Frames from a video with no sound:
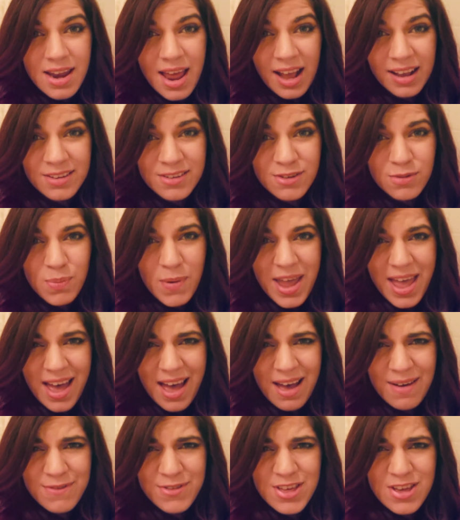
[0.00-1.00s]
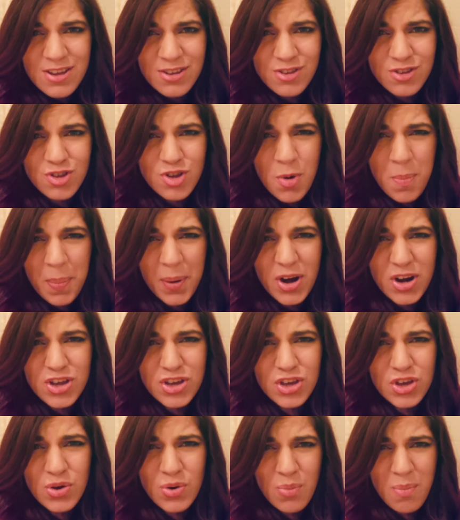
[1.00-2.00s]
Next we have the
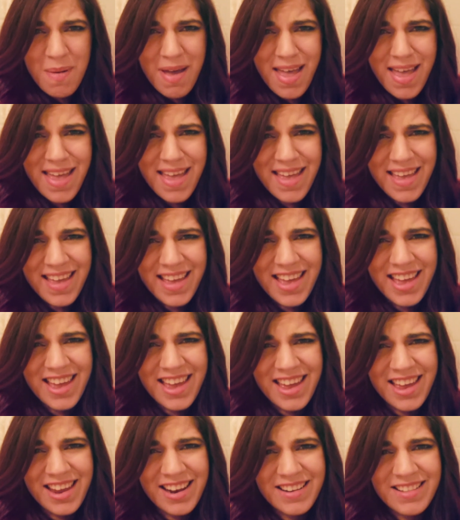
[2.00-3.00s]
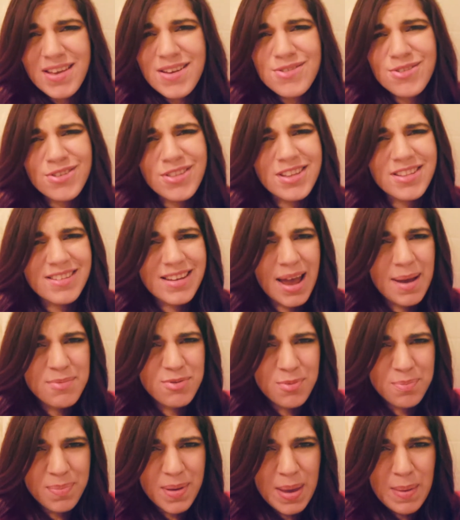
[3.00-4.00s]
superhuman. These are the
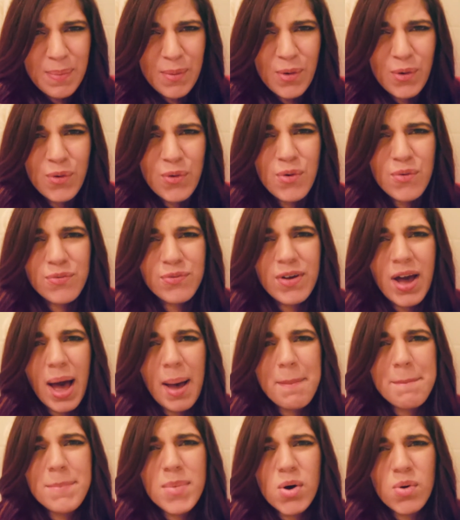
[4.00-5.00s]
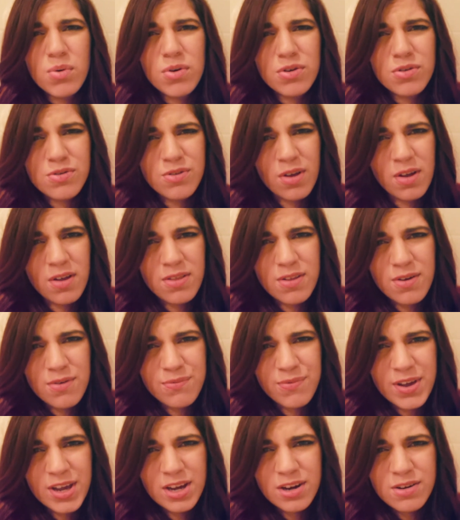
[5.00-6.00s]
types of people who've got motors on their
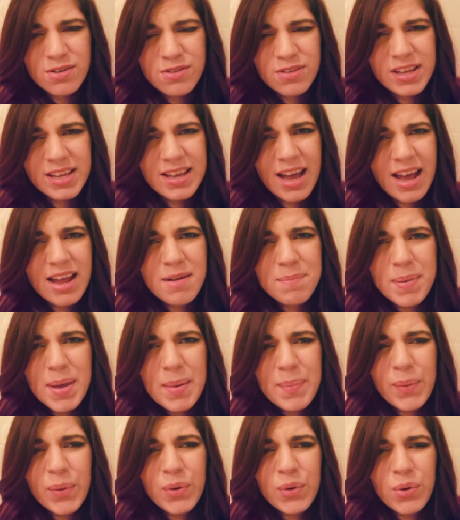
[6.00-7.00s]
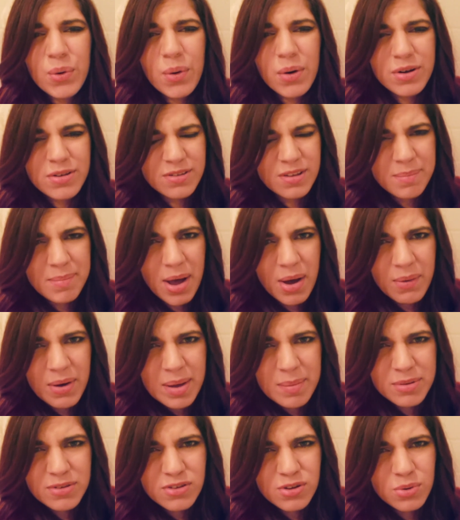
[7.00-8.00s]
fingers, the kind of people who are somehow
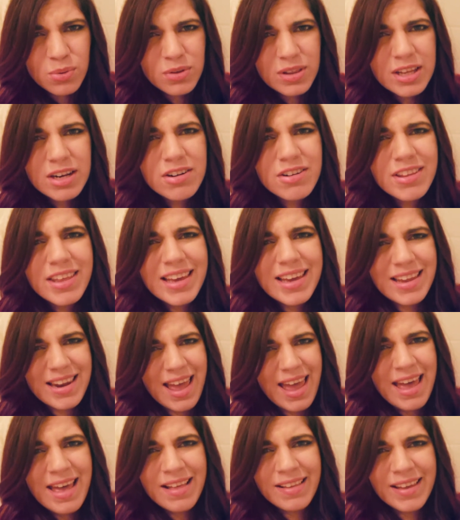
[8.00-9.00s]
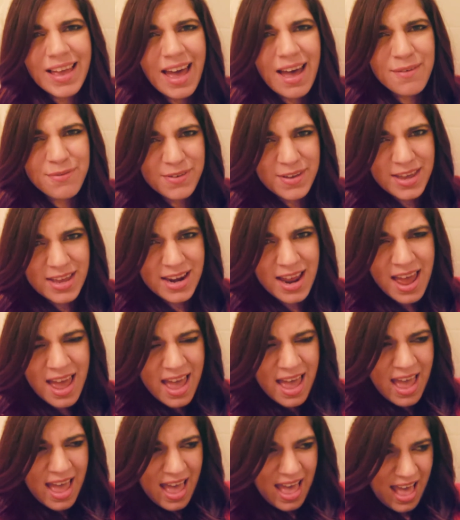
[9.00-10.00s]
able to literally inhale caffeine
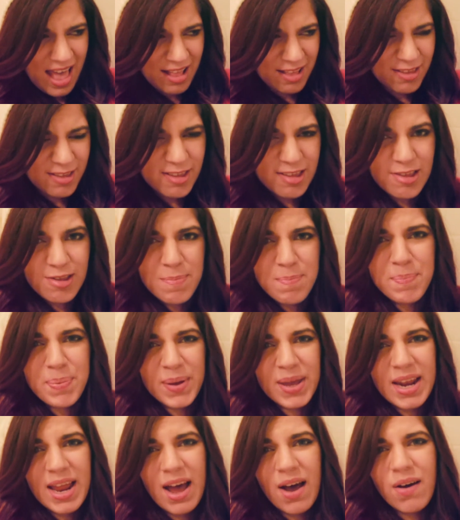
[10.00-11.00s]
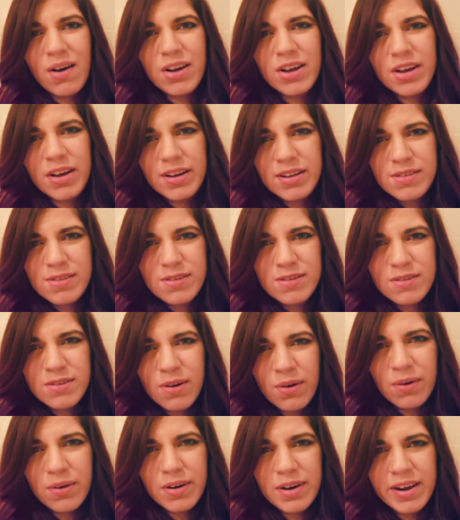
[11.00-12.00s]
and spit out a good
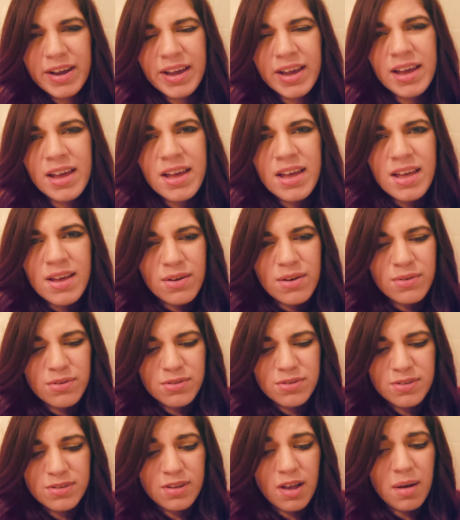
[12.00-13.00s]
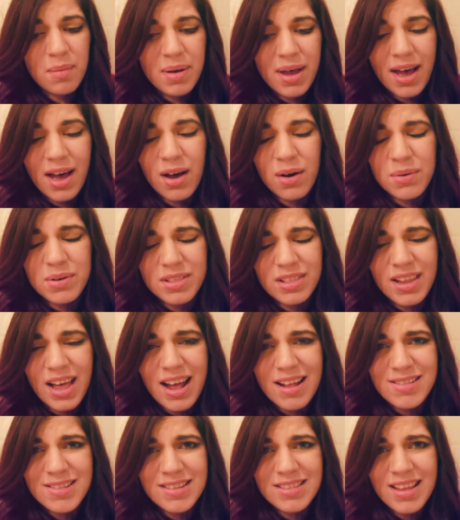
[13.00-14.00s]
story. Somehow, with
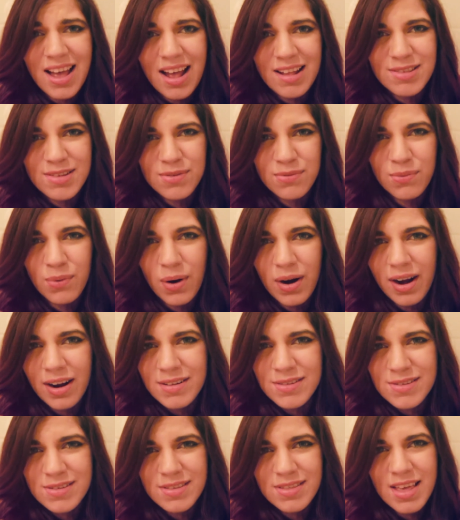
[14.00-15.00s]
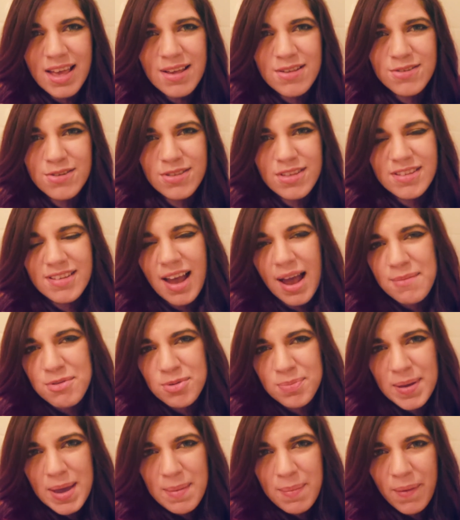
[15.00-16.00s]
lots and lots of words. These are the
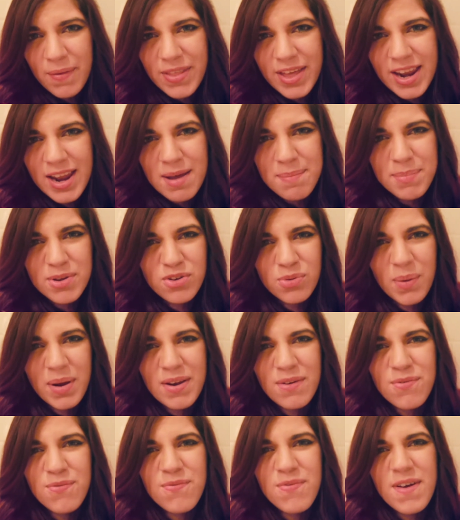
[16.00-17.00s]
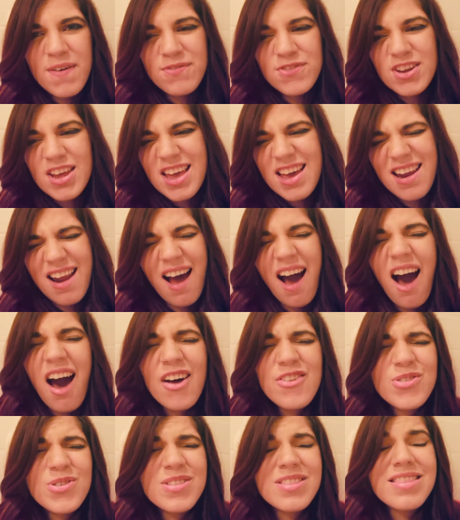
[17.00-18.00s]
types of people that hit between fifty and one
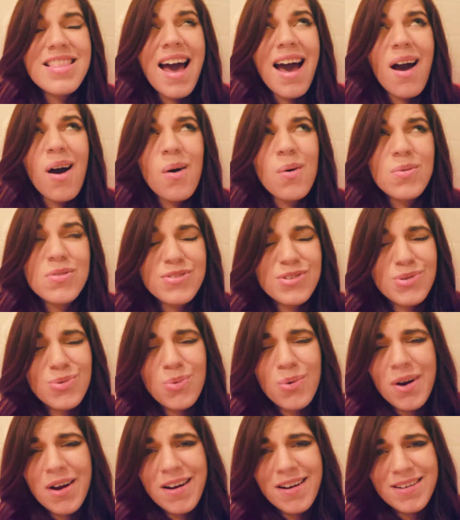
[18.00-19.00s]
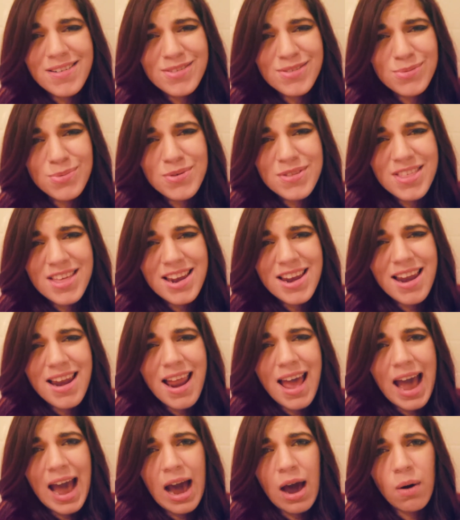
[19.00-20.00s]
hundred thousand words within
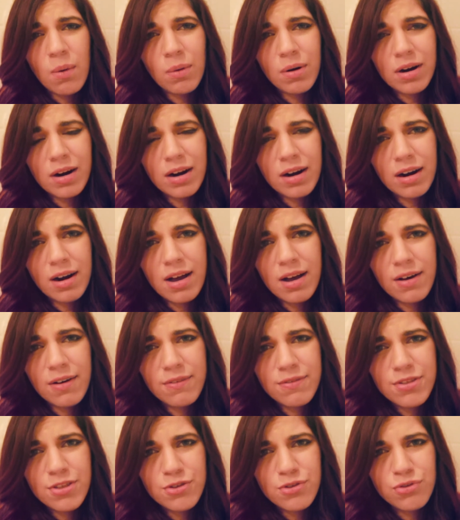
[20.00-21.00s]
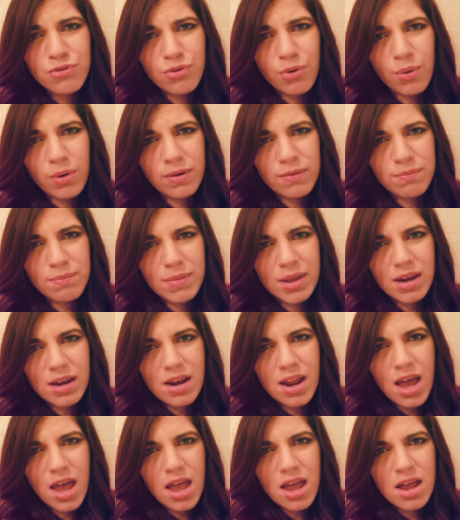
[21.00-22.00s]
an hour of the stroke of
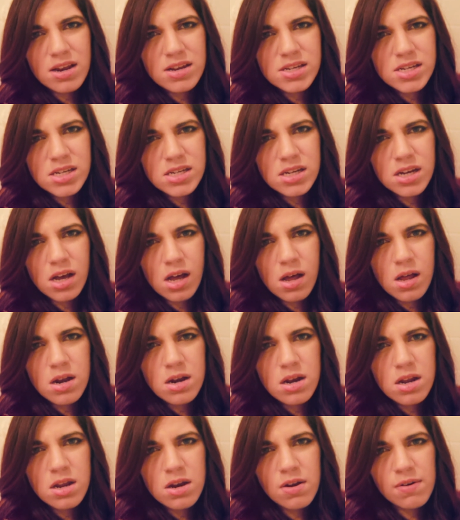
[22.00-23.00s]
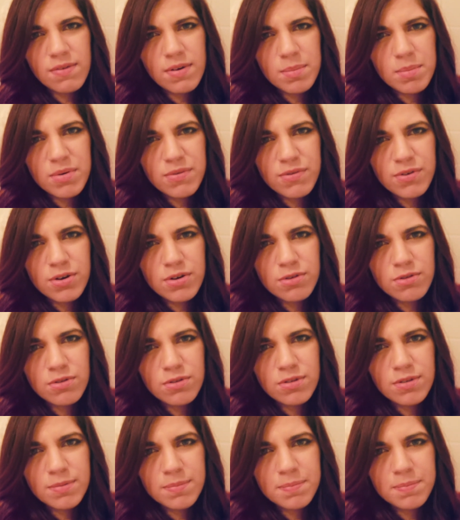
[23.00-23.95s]
midnight on November first.